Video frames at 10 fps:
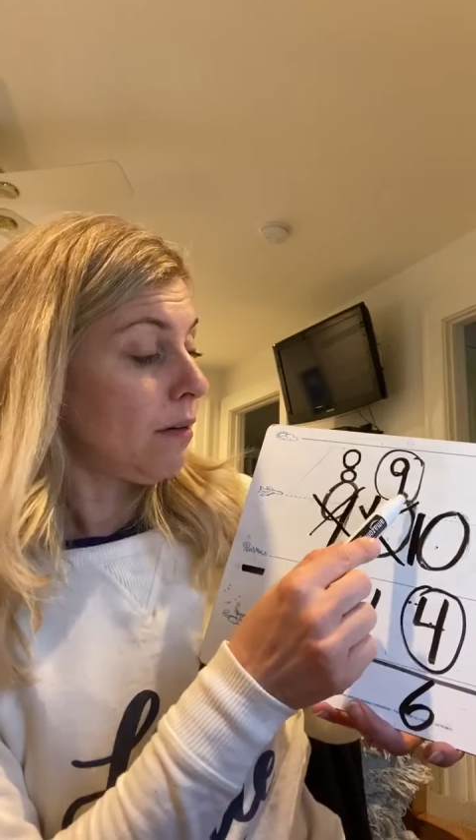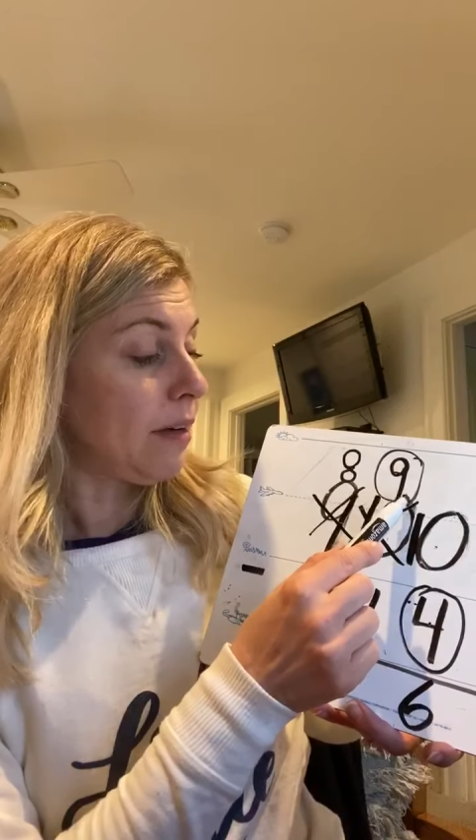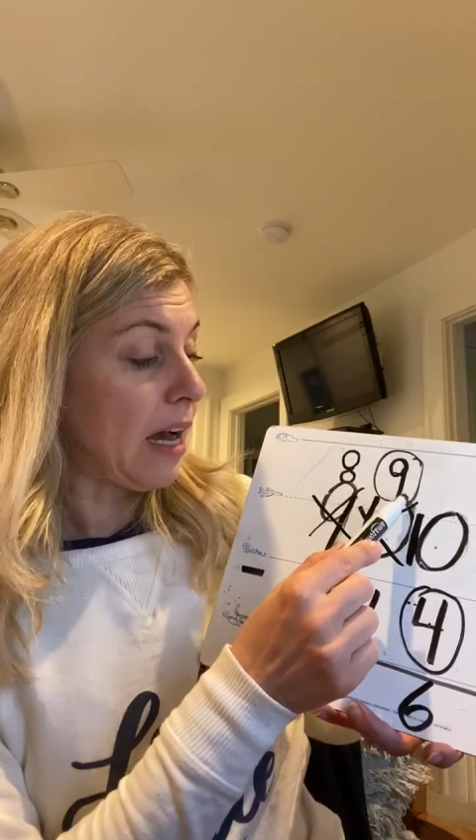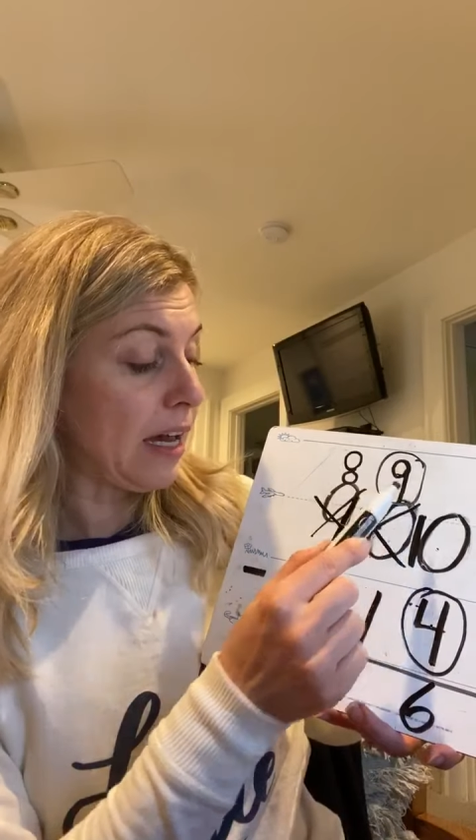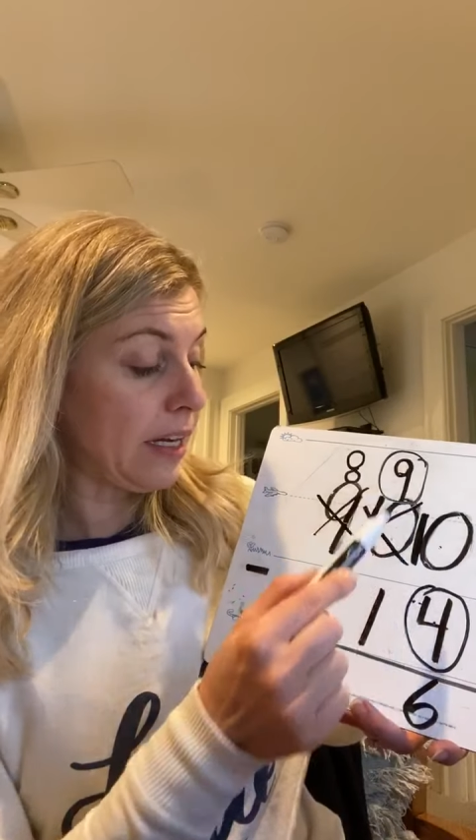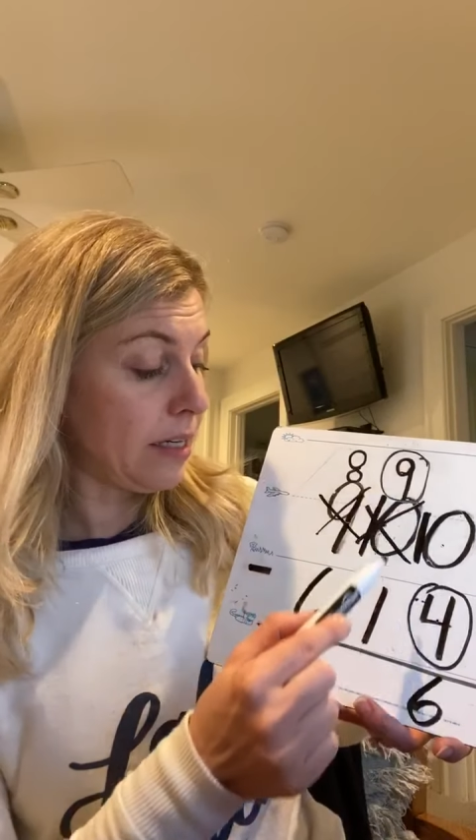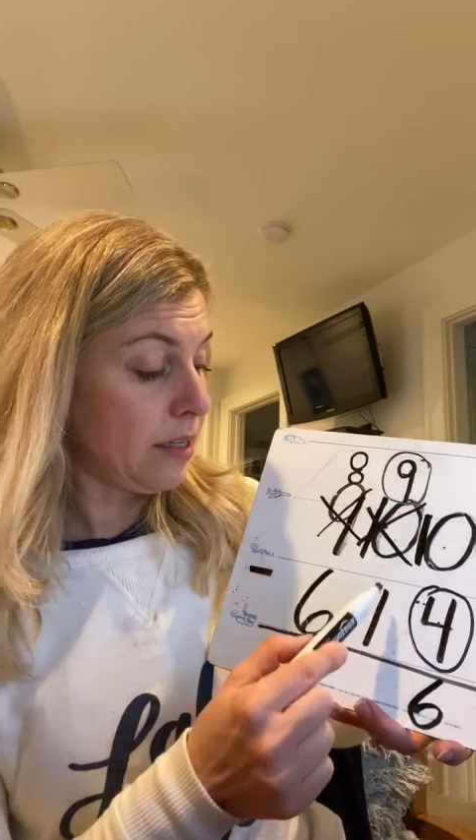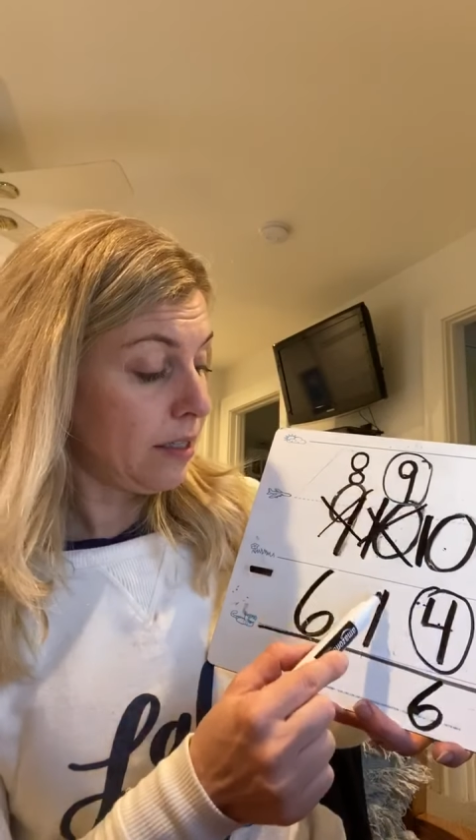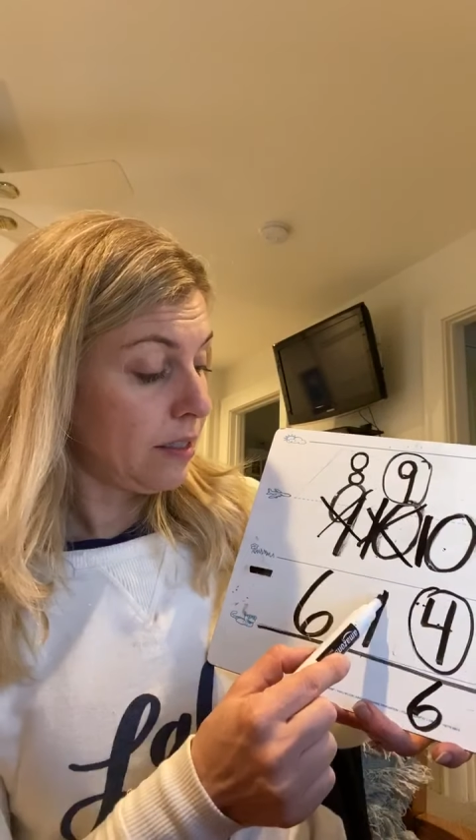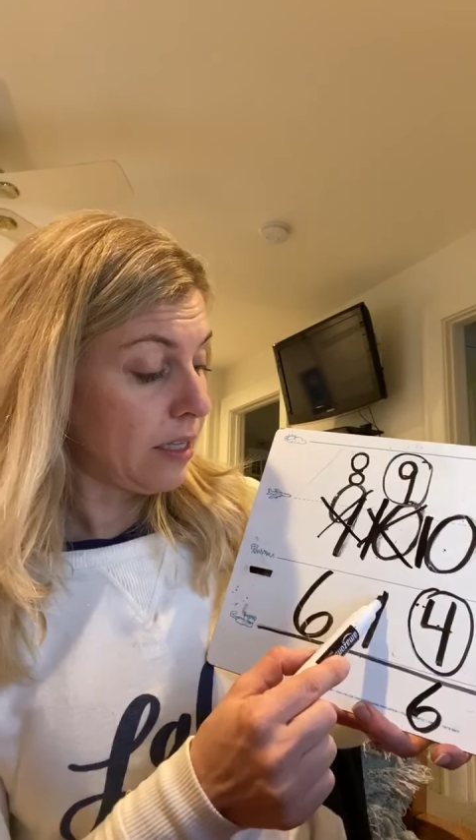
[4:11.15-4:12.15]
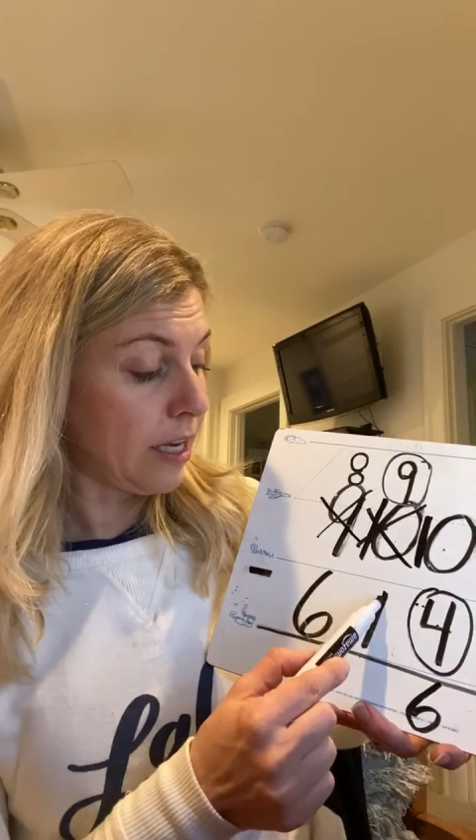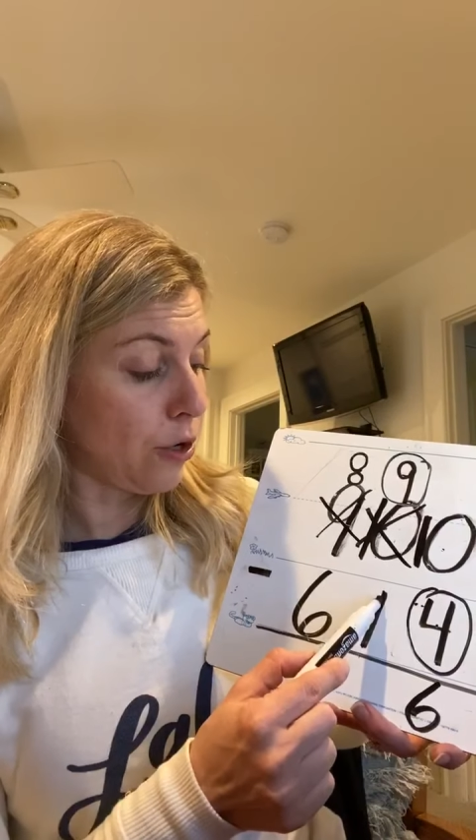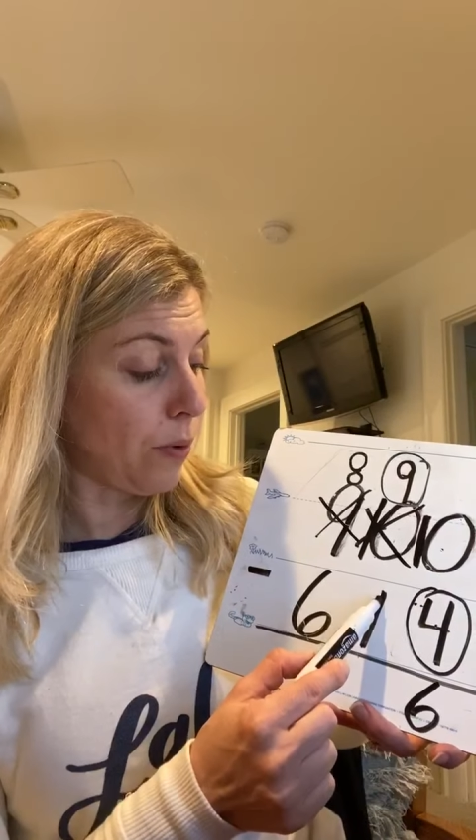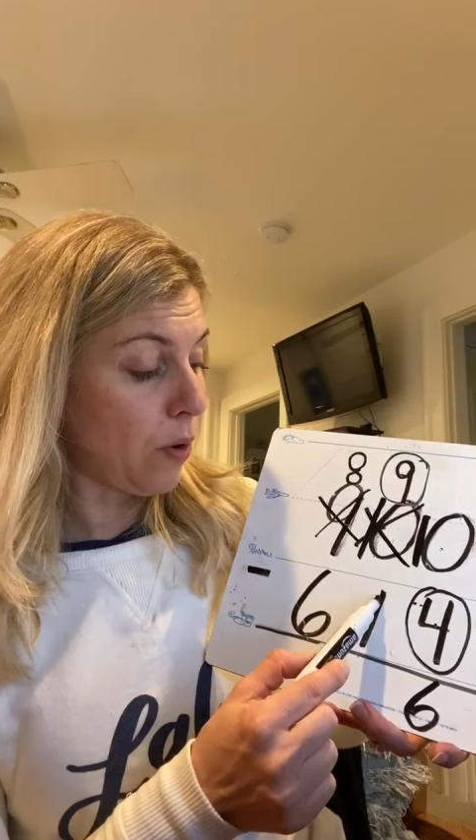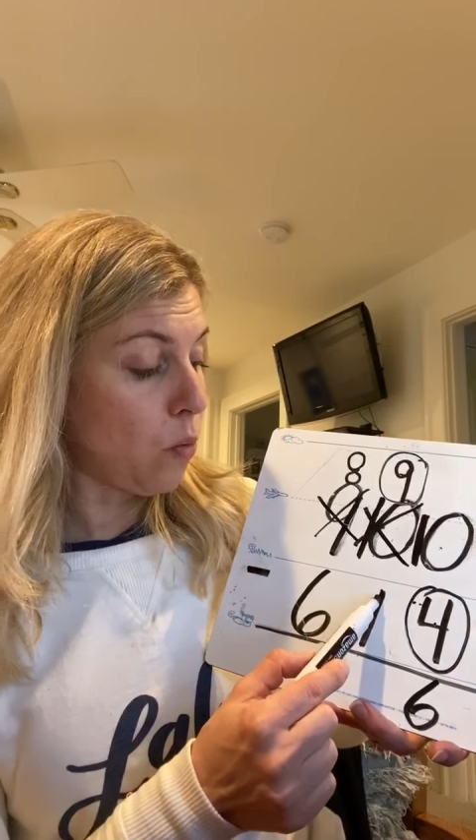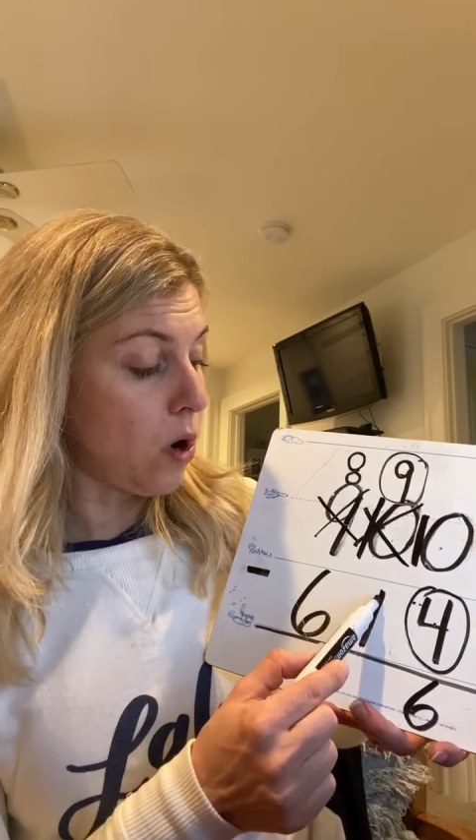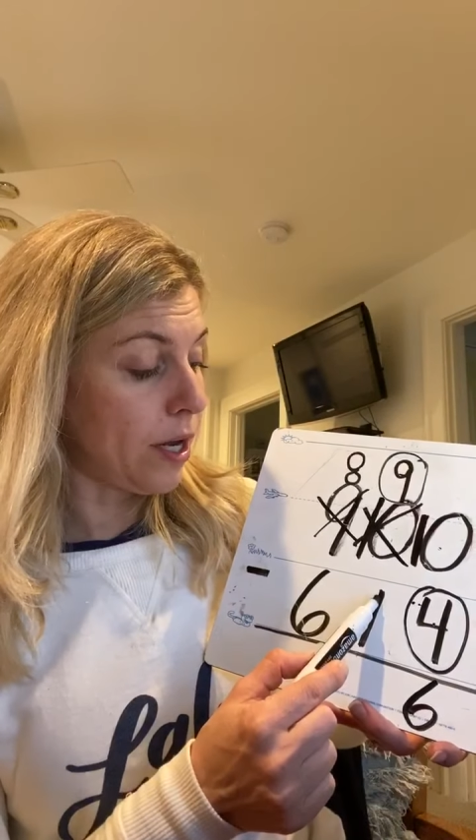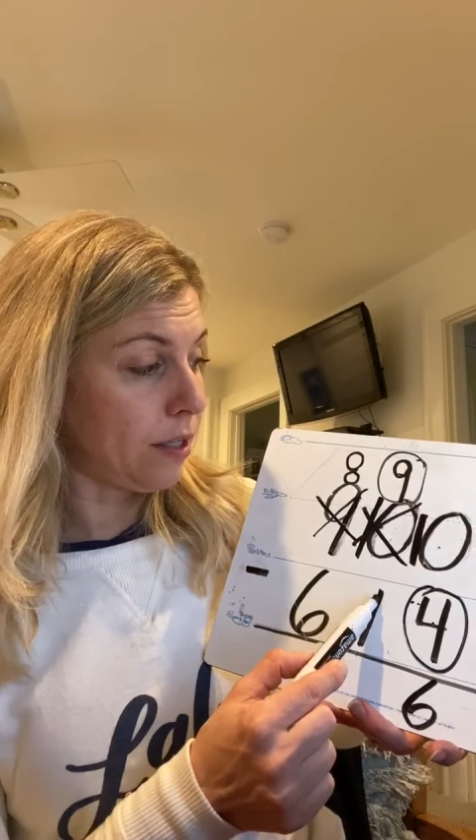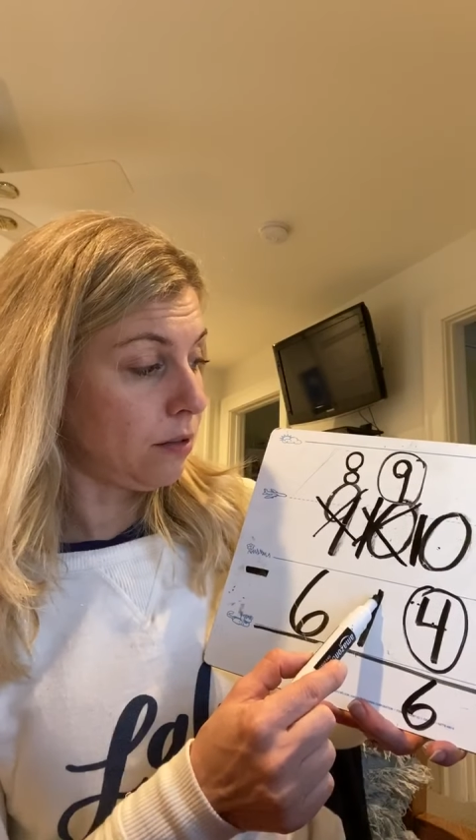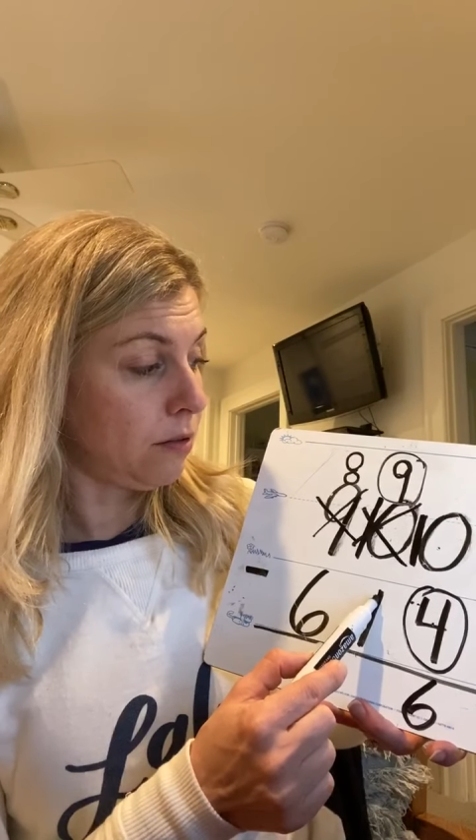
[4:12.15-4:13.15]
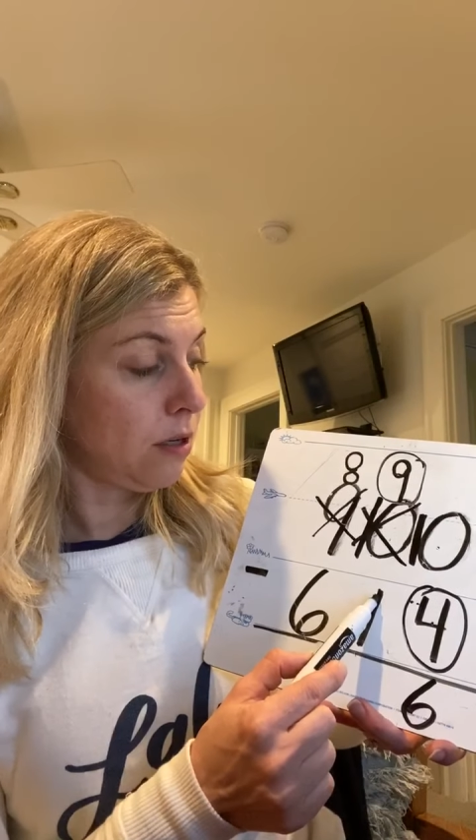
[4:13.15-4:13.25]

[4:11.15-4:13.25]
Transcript: 9 take away 1.